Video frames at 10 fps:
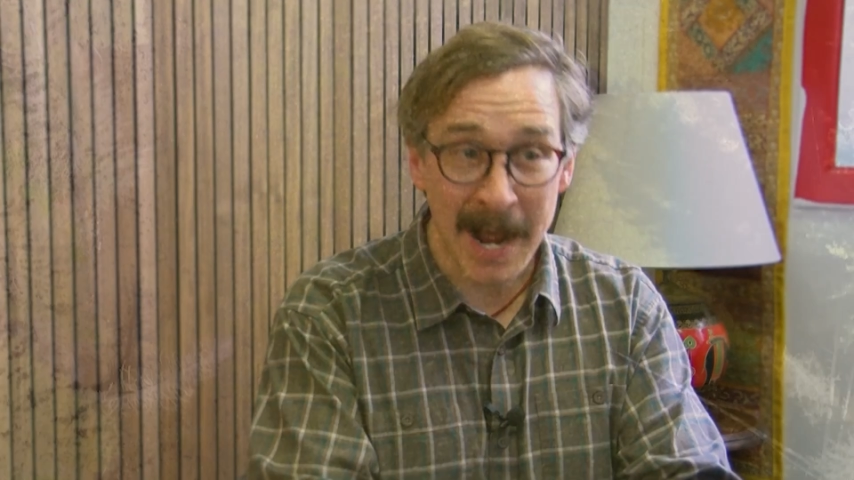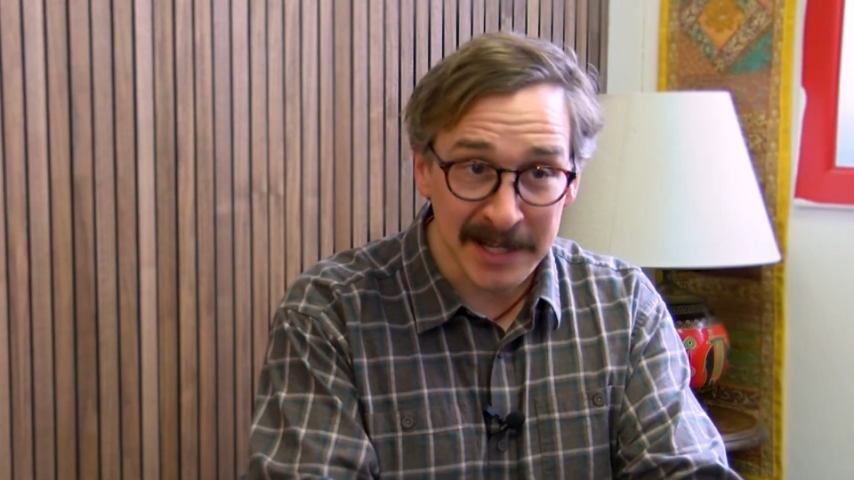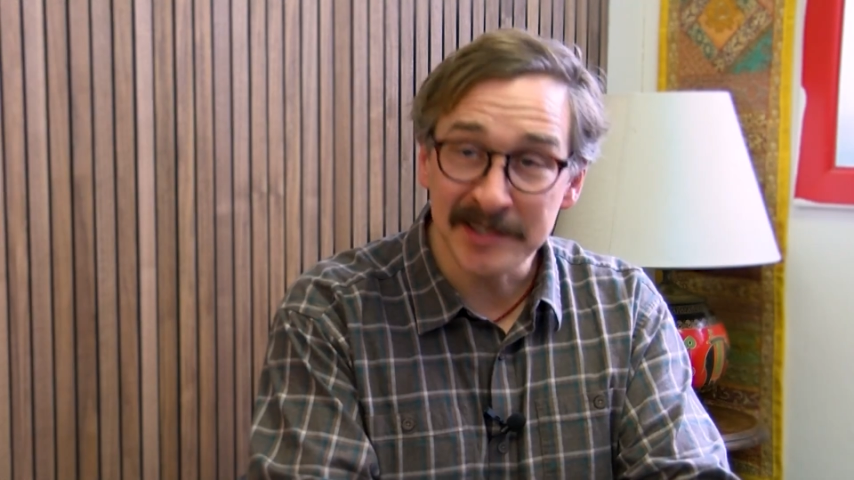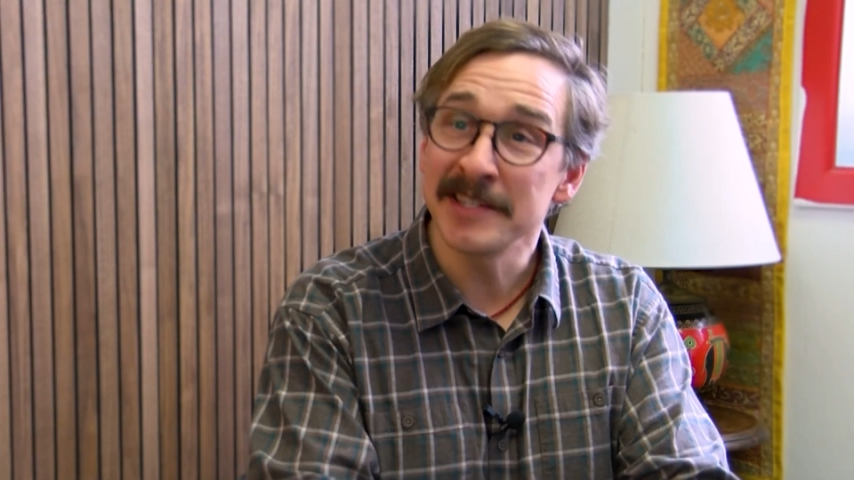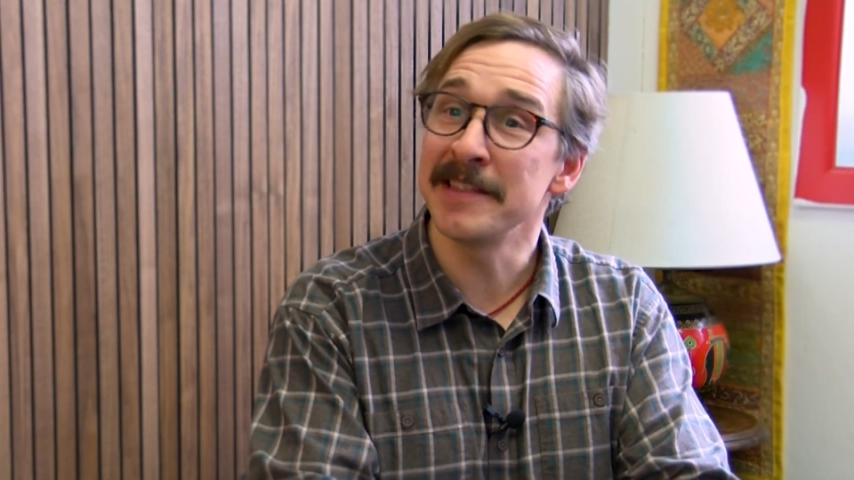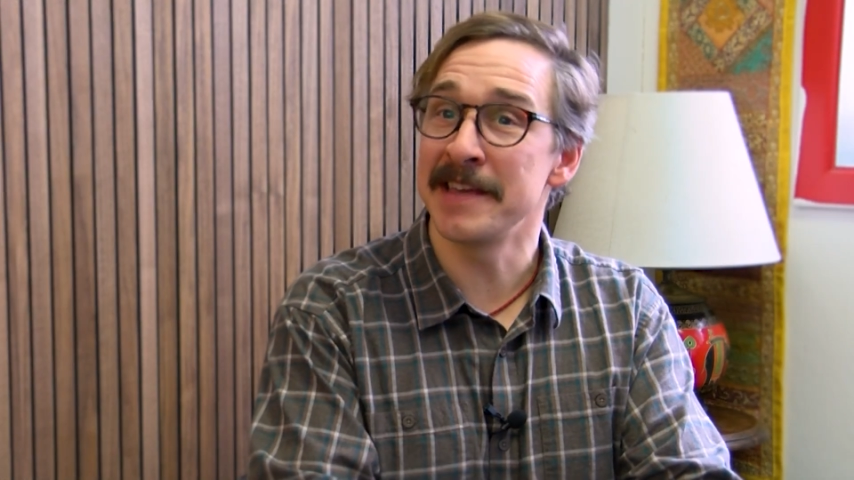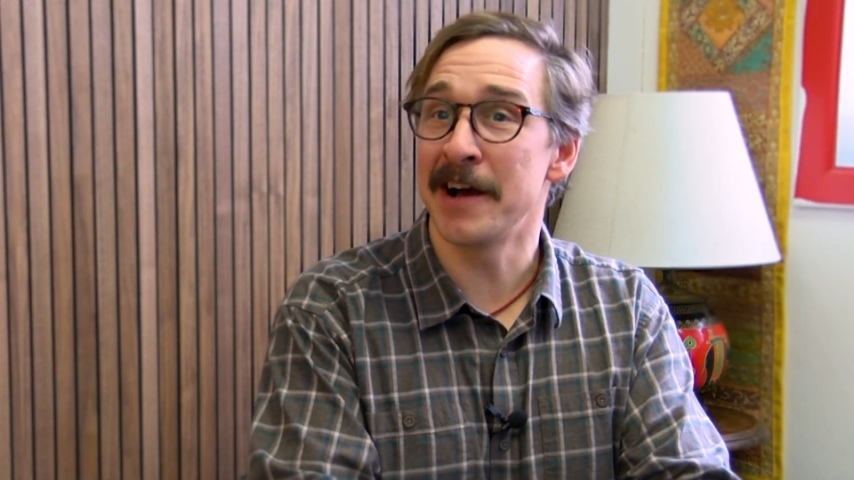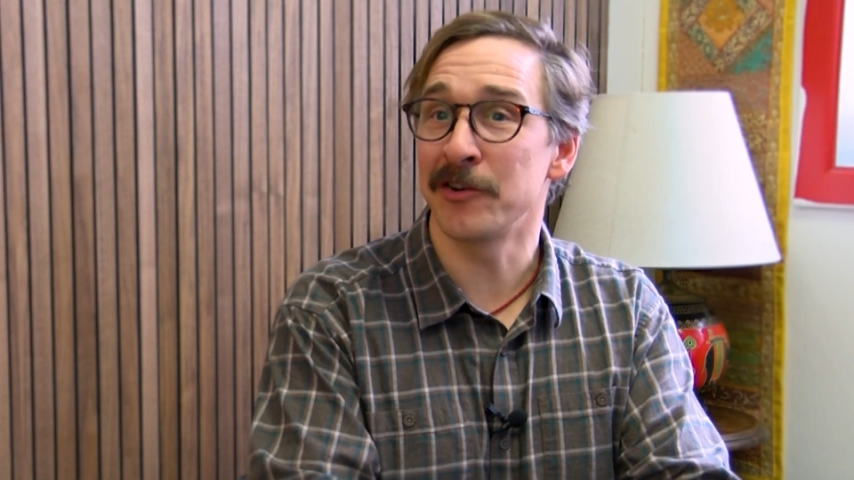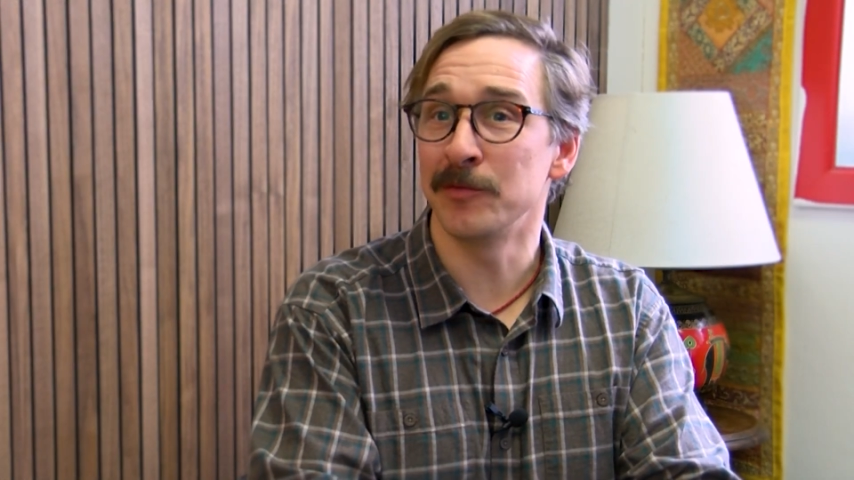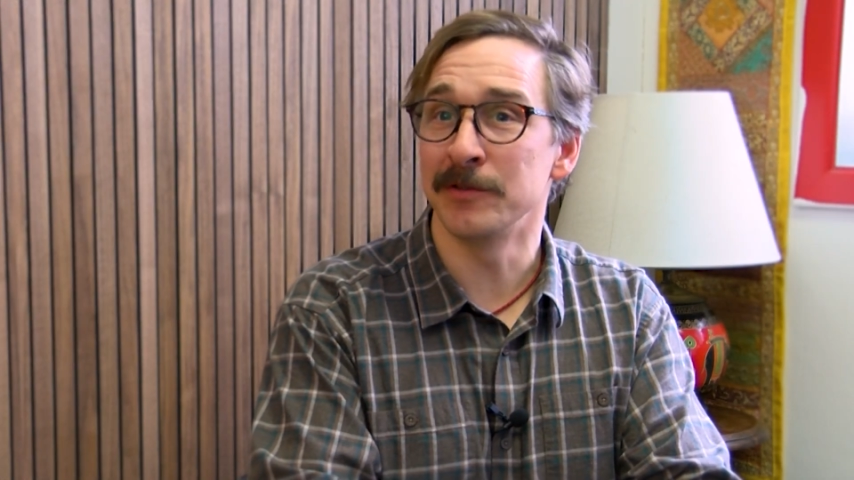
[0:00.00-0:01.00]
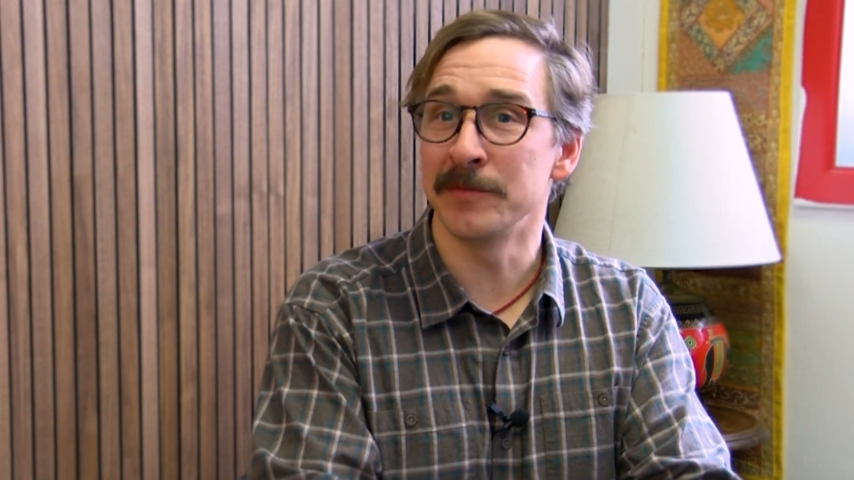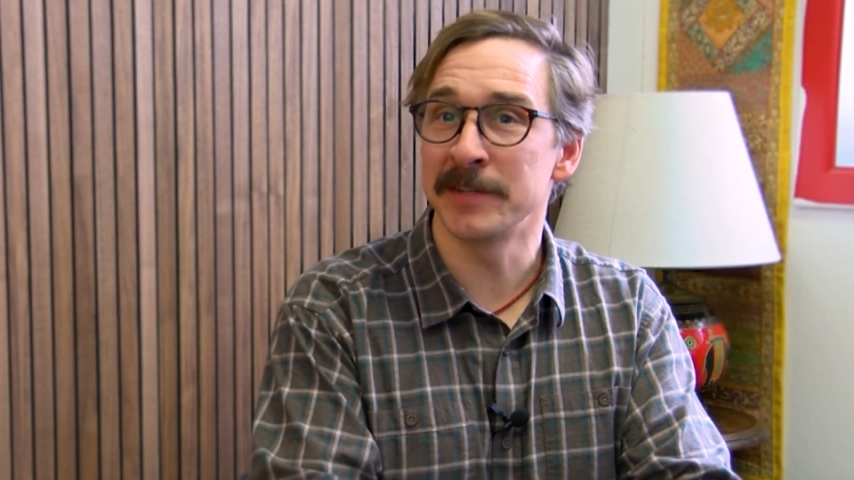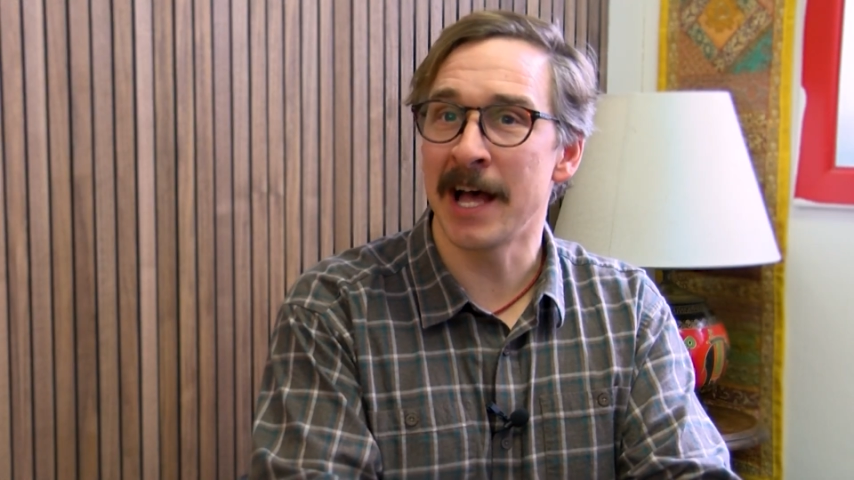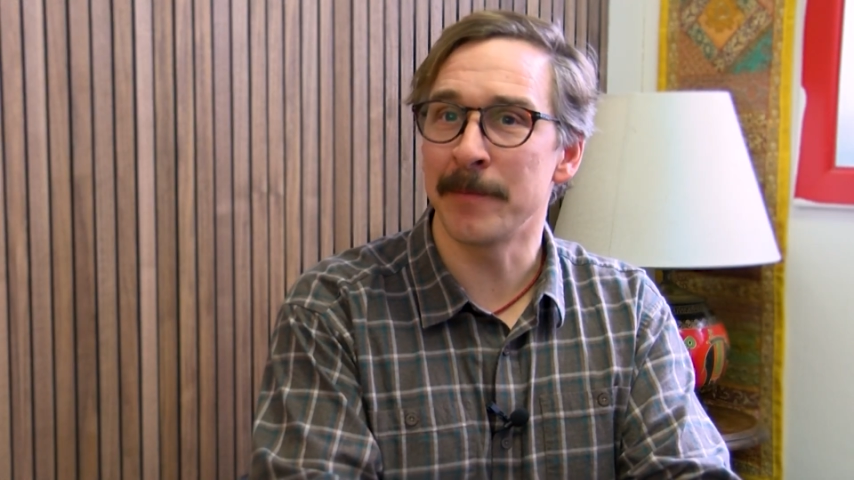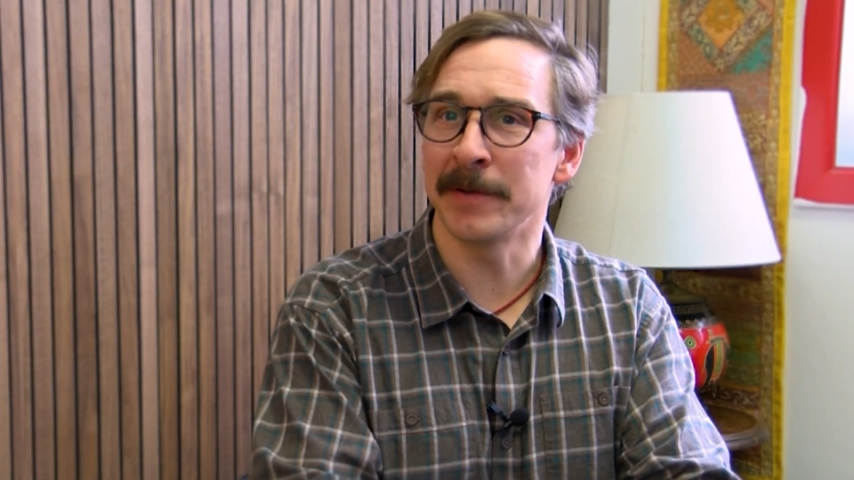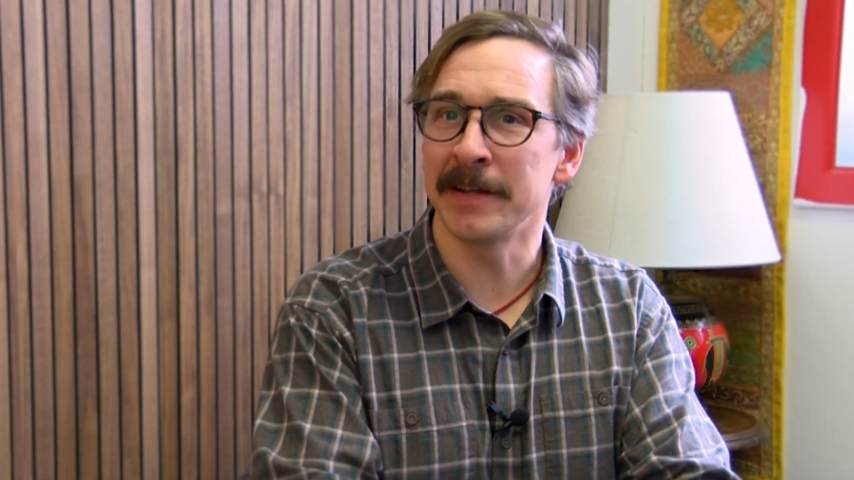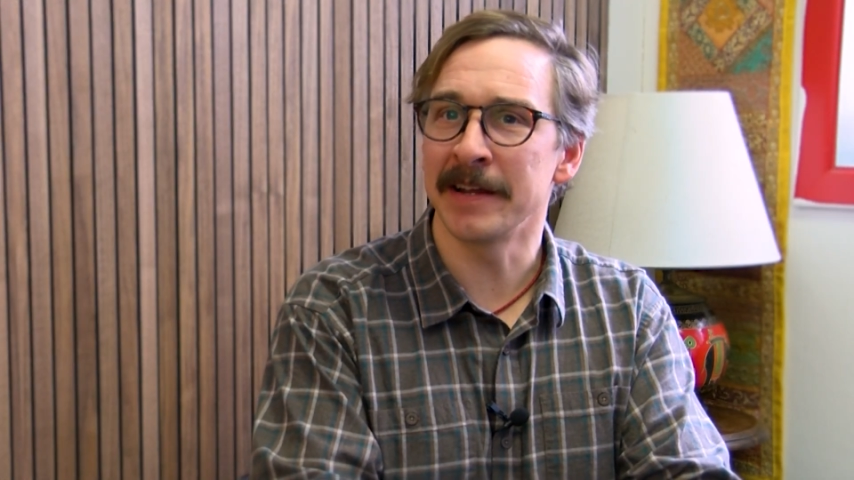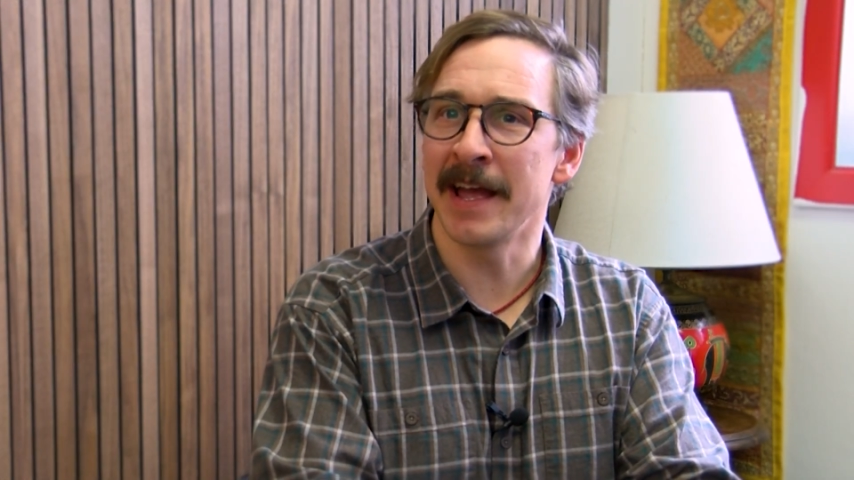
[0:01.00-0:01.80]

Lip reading: I see the algal blooms happening,